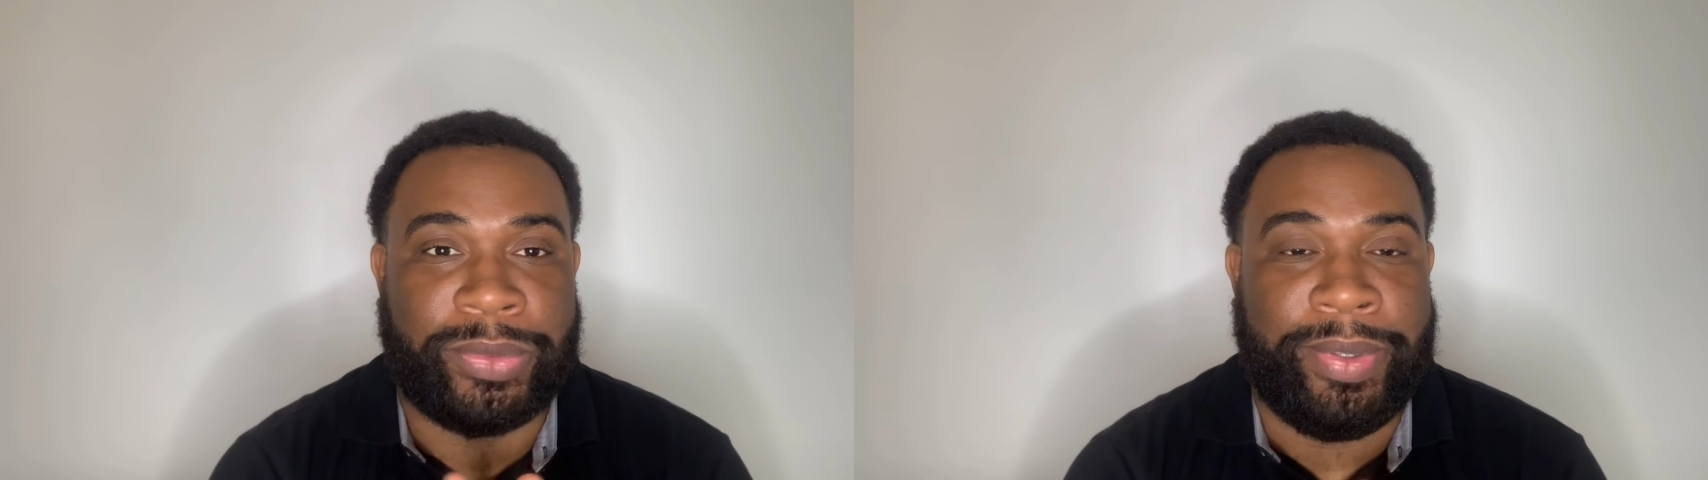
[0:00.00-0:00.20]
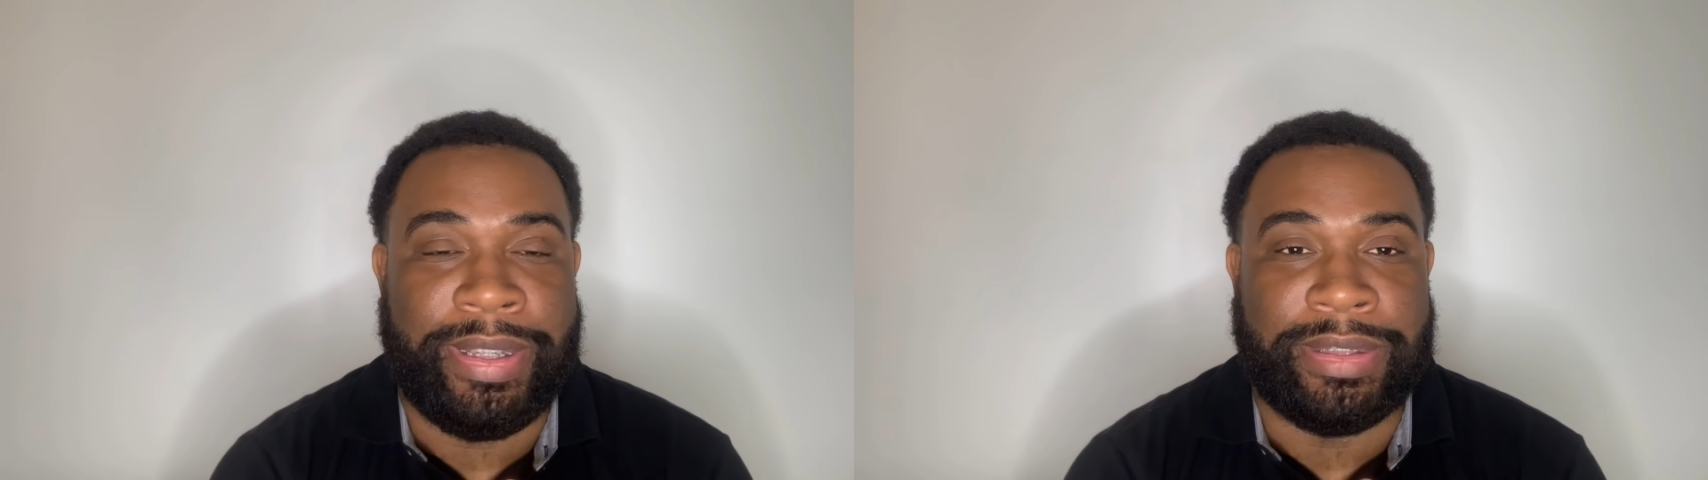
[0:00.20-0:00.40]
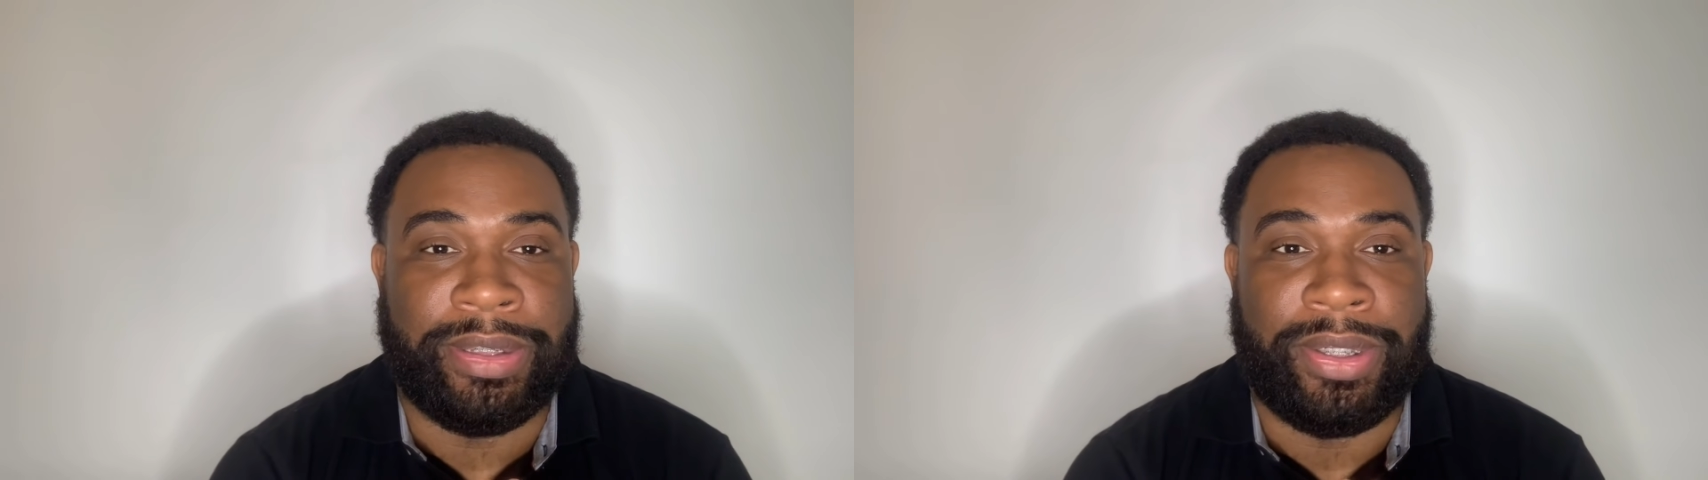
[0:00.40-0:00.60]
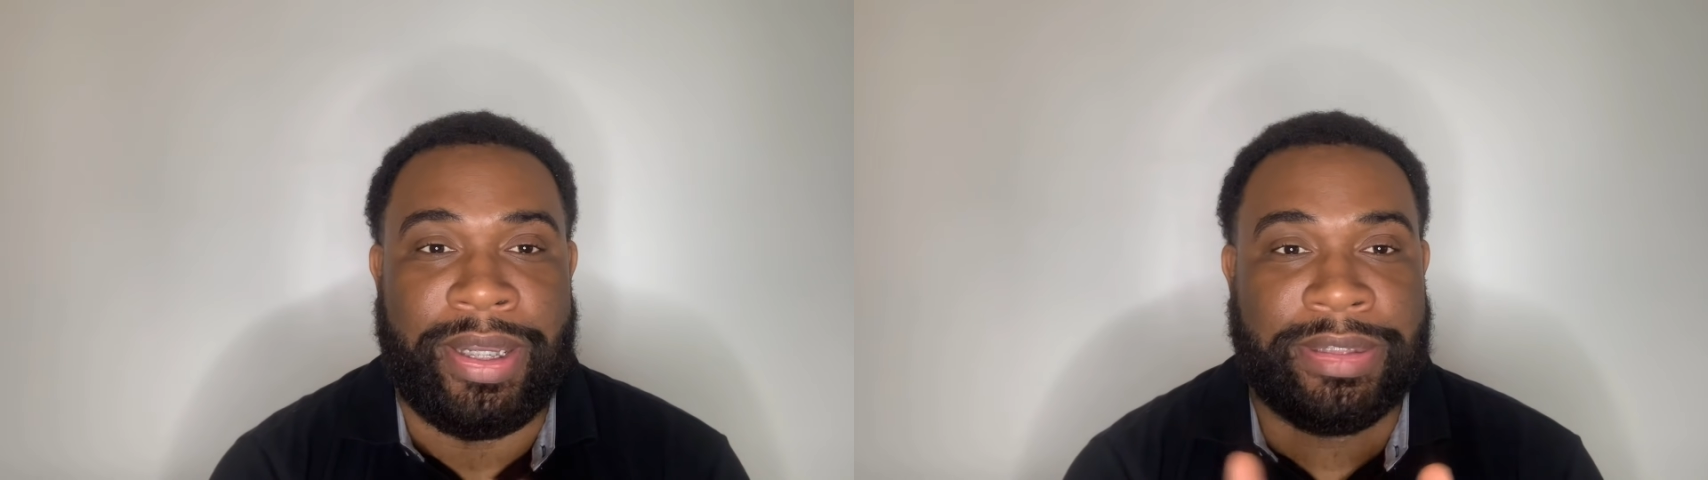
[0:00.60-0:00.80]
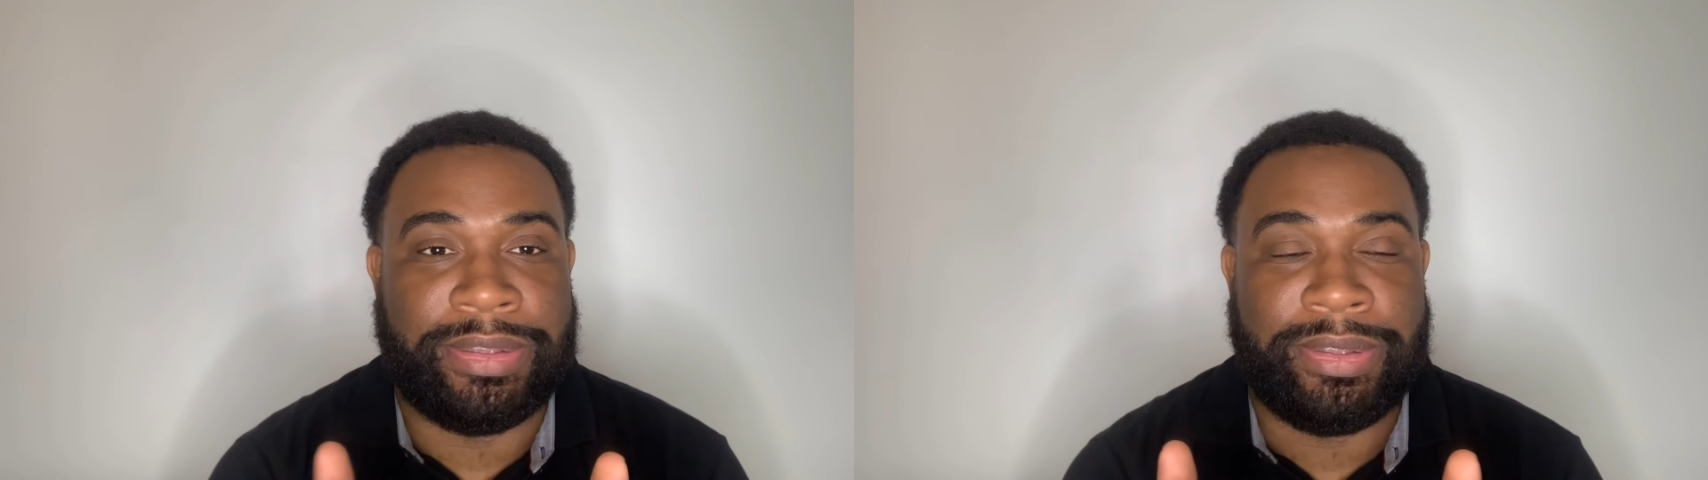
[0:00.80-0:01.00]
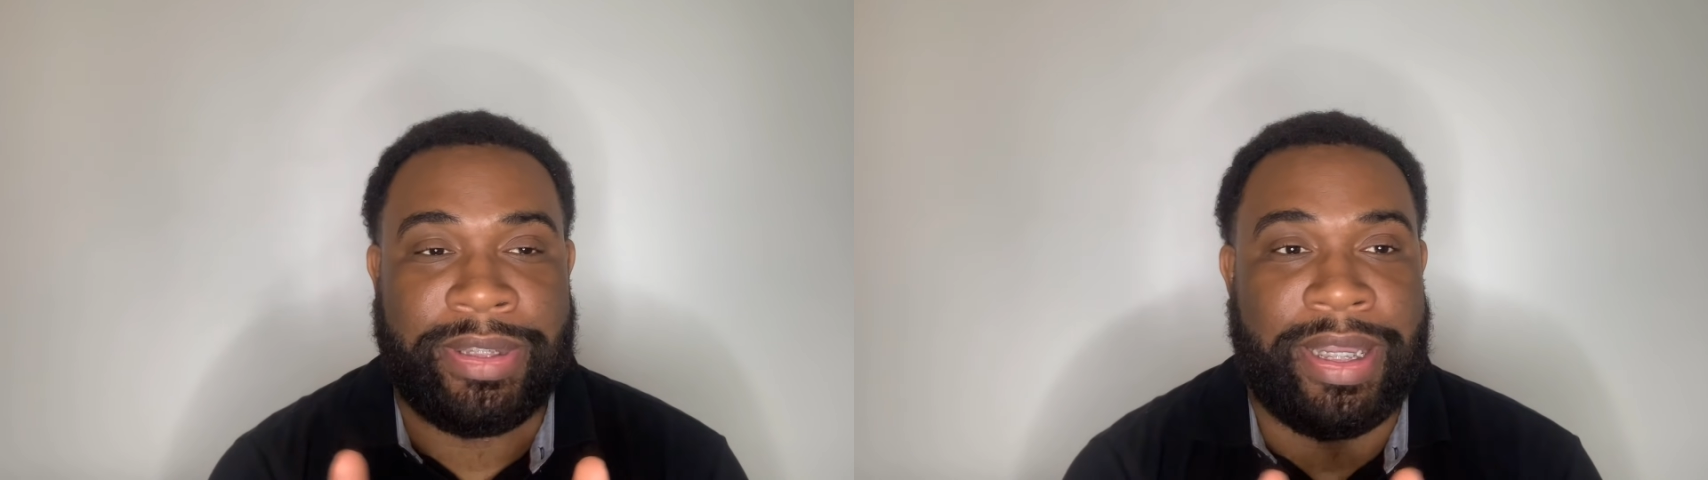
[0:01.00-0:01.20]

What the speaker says: squeeze and lost